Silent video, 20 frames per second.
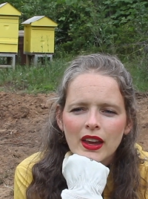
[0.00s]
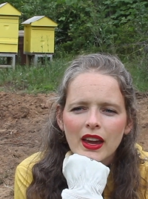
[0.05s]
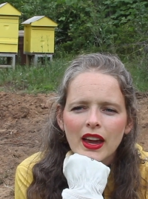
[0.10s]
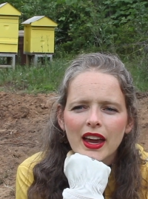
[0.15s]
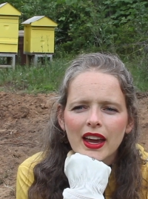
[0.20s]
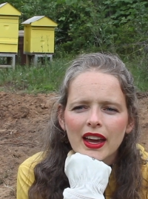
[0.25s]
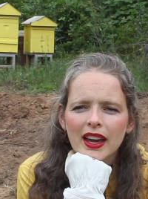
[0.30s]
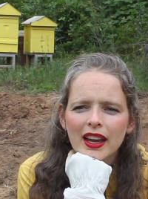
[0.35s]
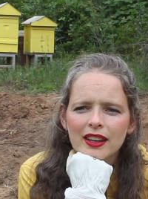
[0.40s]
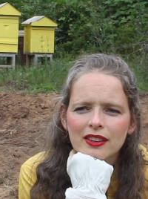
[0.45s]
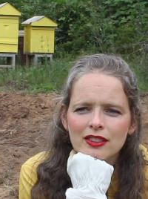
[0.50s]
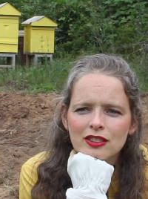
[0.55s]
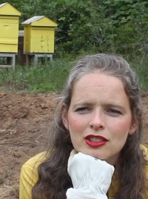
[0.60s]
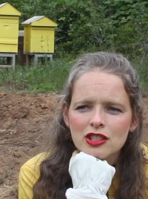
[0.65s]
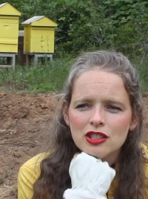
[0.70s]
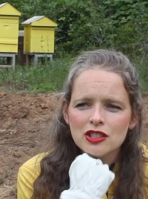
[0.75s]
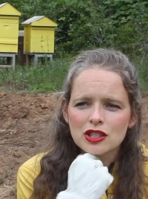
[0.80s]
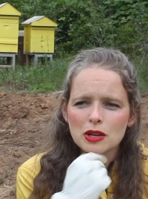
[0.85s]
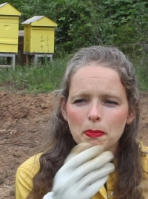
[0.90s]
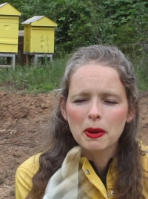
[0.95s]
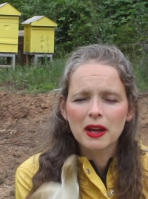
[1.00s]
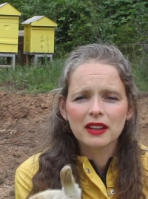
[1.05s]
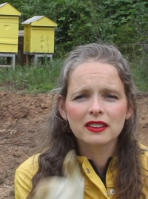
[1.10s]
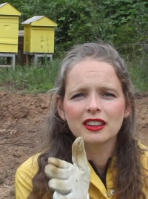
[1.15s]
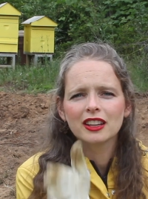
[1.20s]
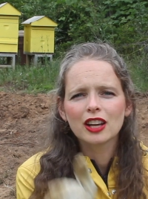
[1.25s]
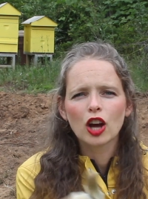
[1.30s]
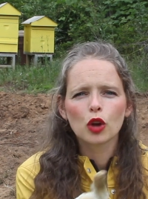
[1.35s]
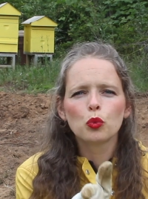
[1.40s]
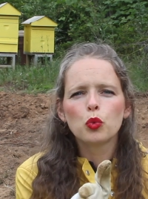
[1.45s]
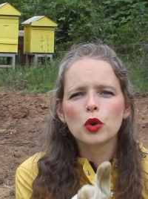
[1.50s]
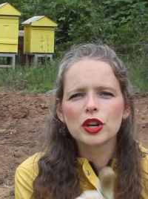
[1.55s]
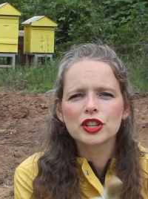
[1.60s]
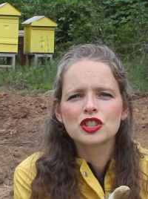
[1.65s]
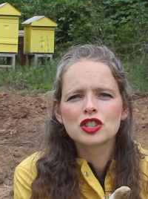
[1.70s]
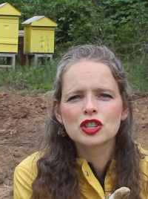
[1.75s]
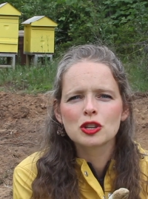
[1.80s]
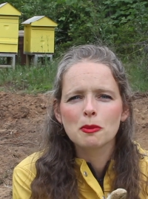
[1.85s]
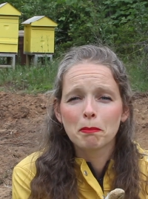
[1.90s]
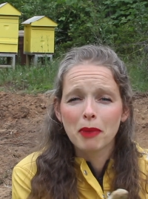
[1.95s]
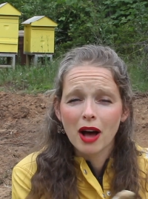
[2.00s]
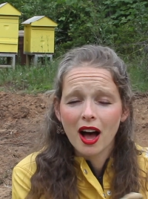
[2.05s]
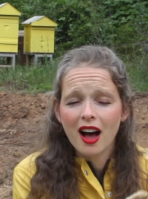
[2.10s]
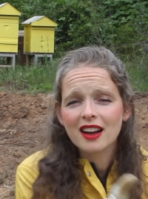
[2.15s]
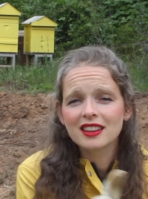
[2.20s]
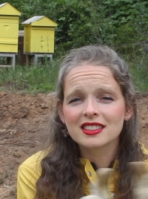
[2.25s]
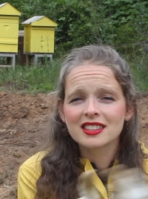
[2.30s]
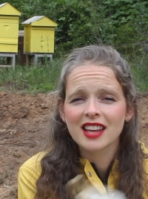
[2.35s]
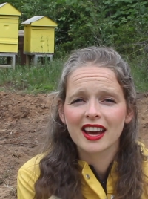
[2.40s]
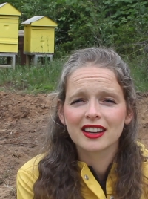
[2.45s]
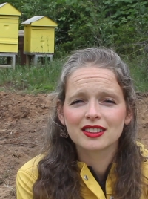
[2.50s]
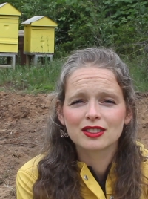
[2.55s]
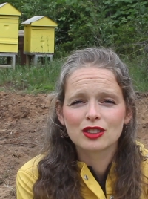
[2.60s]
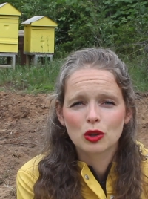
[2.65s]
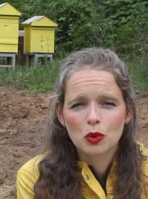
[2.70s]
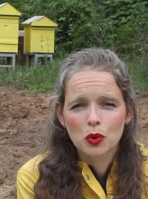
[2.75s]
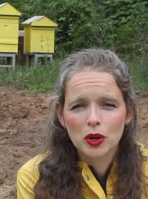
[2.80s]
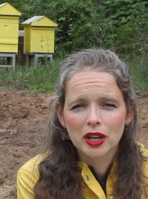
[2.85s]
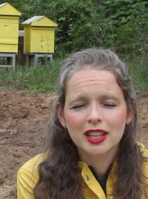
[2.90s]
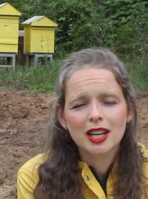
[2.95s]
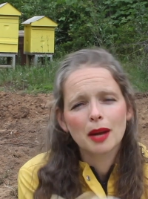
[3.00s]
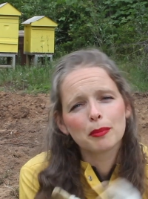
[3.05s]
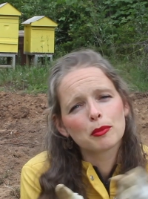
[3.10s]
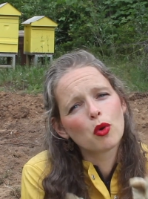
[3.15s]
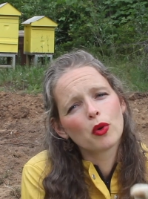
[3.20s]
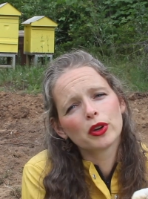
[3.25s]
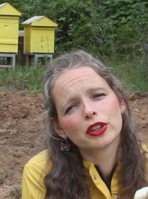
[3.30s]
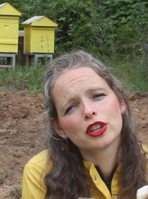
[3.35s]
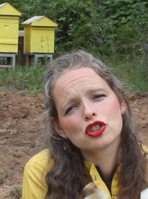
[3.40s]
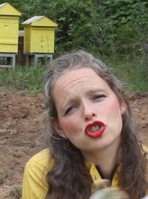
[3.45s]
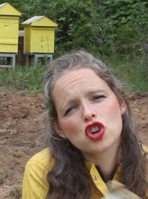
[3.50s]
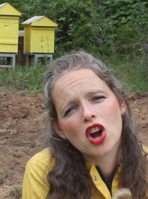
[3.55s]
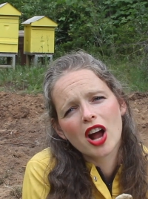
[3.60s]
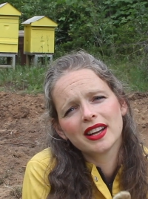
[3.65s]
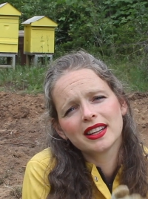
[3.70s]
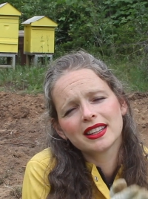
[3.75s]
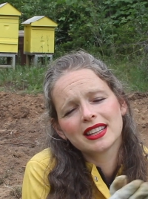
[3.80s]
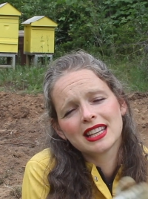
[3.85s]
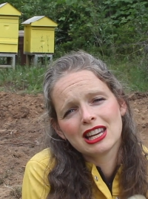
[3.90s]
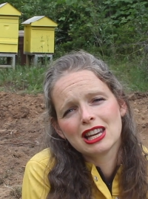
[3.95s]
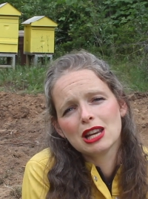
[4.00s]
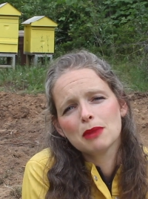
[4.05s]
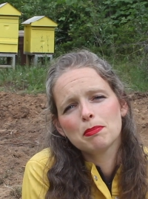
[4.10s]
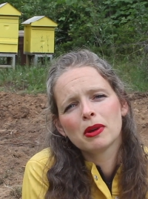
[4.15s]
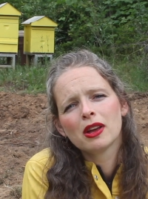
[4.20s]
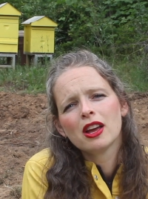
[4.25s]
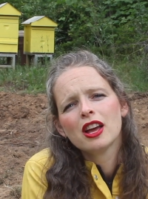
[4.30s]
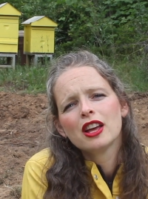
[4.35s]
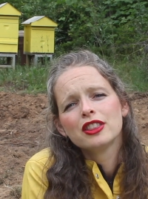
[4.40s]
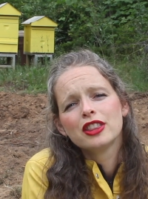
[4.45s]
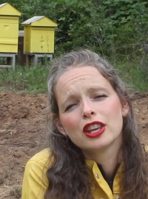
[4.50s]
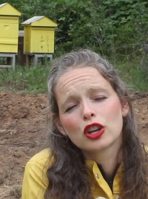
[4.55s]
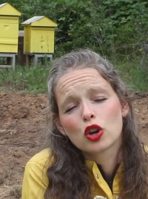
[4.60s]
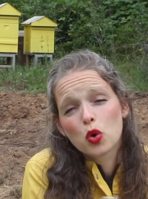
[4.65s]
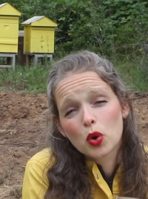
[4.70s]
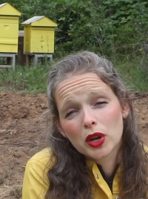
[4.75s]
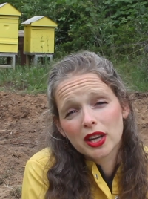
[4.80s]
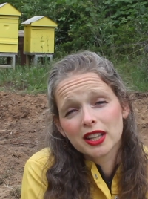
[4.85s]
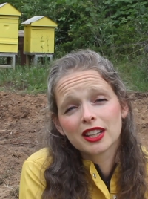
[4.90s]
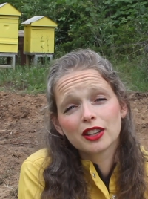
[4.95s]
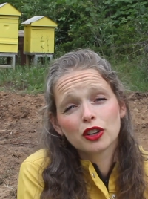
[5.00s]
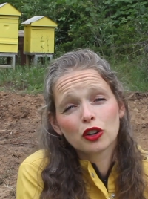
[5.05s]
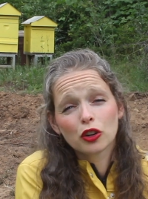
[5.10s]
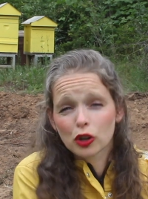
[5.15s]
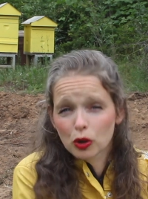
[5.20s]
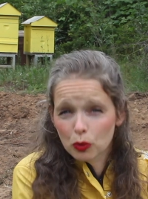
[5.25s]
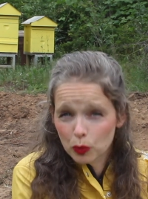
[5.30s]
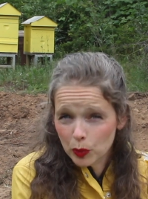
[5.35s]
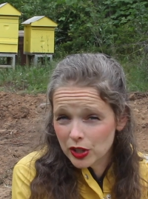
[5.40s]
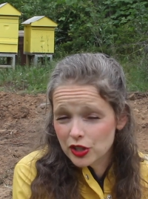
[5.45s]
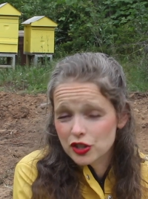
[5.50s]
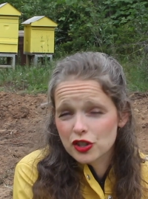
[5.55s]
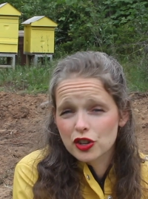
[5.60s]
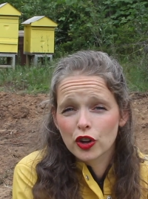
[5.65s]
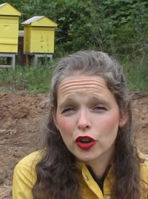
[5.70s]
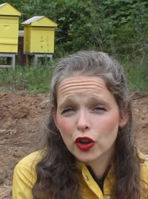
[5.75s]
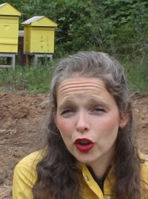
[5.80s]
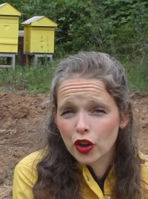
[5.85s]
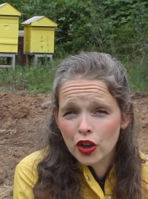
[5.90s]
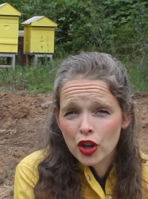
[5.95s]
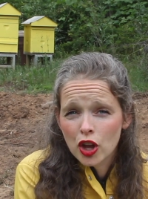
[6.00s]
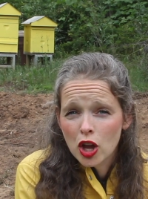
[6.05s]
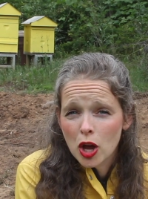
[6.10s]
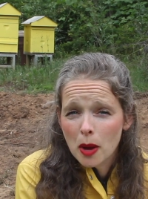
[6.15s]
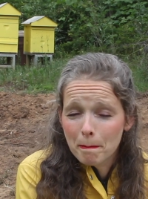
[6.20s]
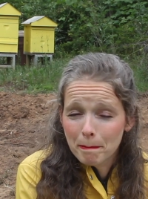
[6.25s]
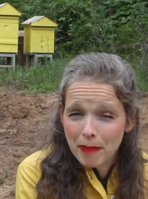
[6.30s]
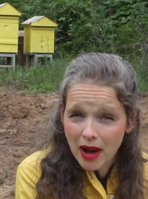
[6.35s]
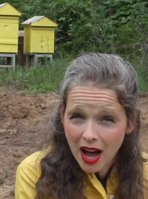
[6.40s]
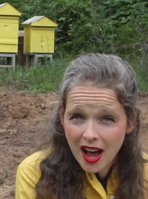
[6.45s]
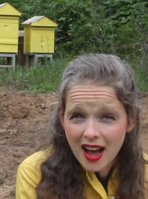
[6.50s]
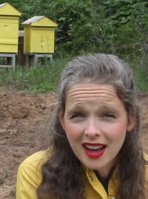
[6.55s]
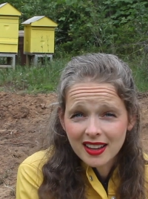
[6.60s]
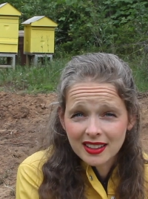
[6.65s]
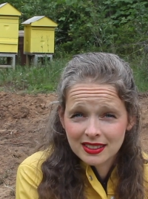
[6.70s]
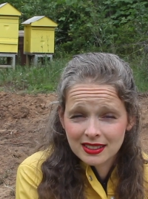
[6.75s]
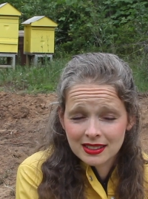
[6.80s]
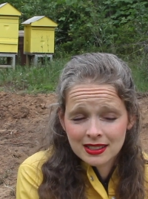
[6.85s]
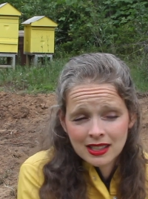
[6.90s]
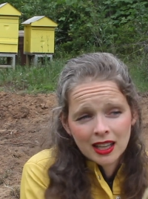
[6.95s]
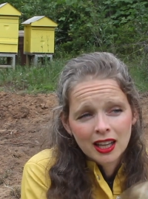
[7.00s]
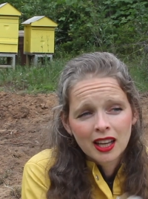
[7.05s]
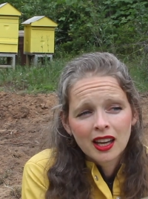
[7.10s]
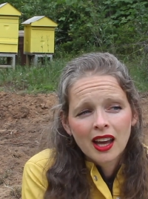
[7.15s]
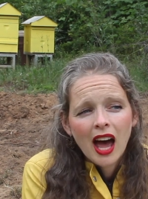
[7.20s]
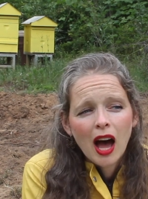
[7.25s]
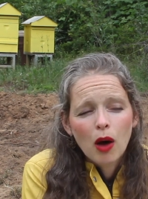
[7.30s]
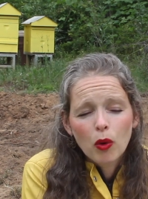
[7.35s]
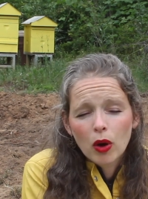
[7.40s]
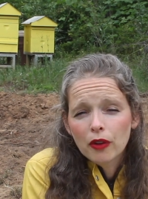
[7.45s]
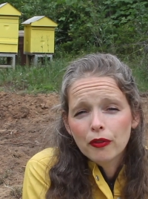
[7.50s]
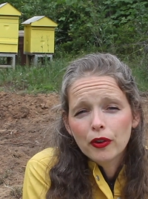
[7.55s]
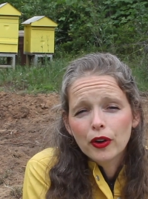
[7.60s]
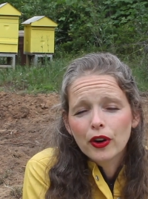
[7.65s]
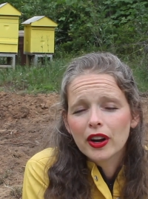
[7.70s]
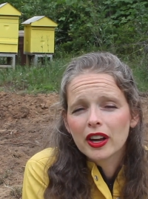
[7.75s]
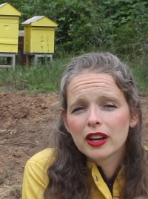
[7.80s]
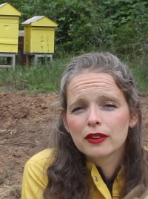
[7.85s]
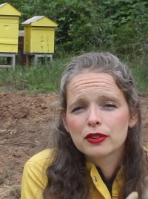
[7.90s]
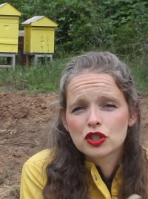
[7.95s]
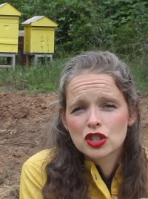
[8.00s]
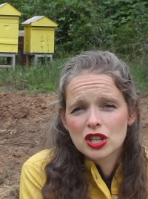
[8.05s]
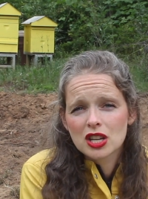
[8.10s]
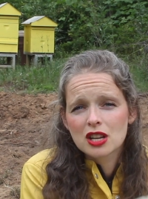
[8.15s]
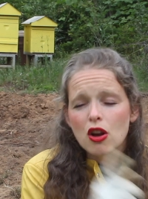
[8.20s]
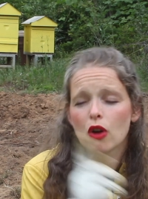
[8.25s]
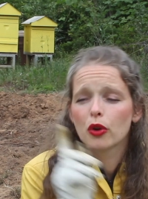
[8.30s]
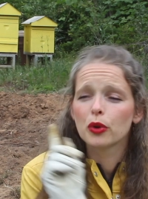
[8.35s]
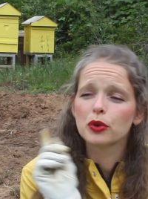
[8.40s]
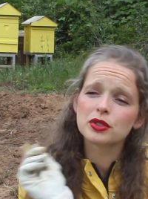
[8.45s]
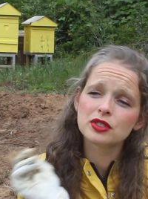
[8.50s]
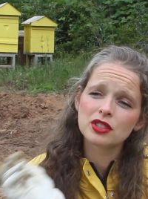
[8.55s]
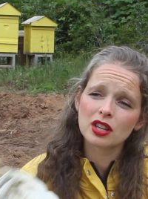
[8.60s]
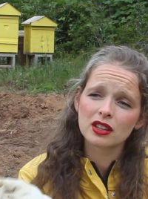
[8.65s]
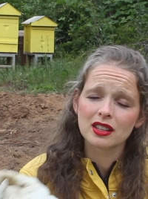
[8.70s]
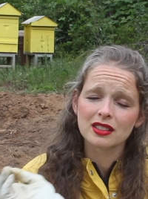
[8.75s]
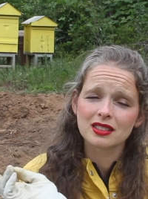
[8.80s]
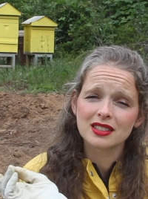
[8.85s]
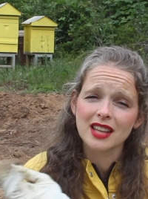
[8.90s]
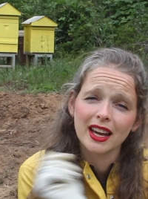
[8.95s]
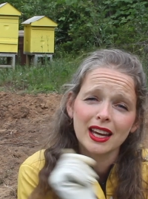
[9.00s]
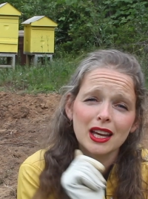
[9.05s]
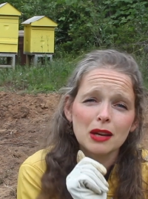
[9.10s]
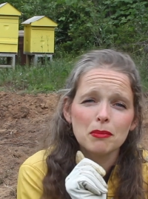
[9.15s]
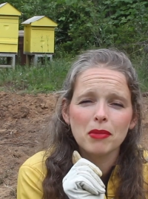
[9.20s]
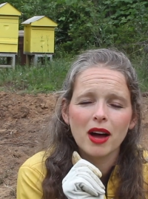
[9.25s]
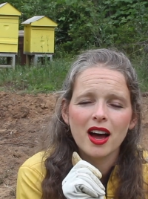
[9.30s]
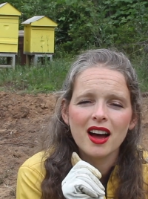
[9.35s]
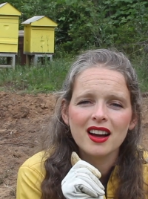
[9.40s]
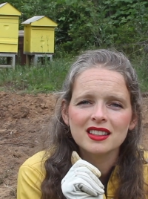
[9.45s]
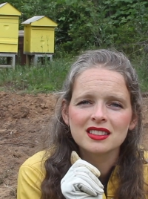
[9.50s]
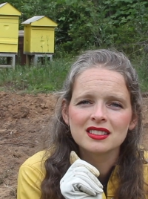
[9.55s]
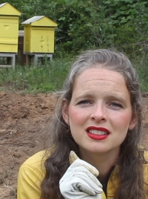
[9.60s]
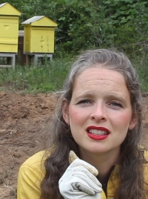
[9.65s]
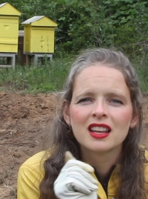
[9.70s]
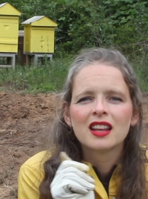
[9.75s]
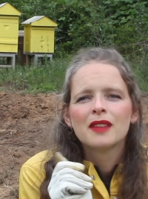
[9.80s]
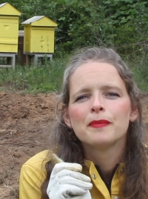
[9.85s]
And depending on which box has the queen, I'm going to try to keep the queen in her original box. However, if she goes to the second box,